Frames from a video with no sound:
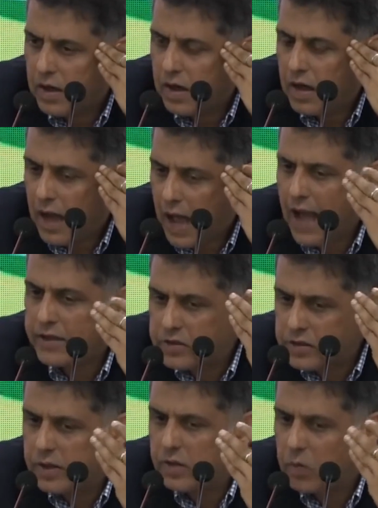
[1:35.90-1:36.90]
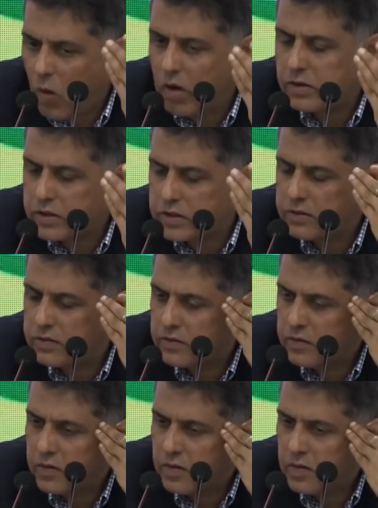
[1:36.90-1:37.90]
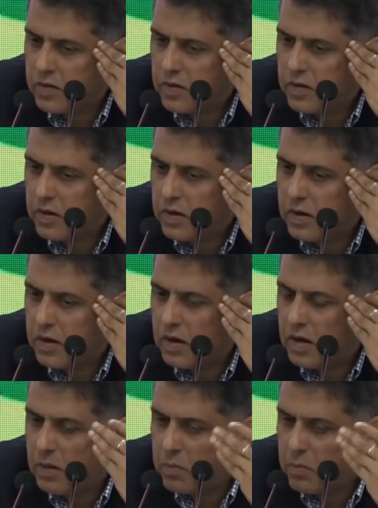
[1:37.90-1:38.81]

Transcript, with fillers: actually want a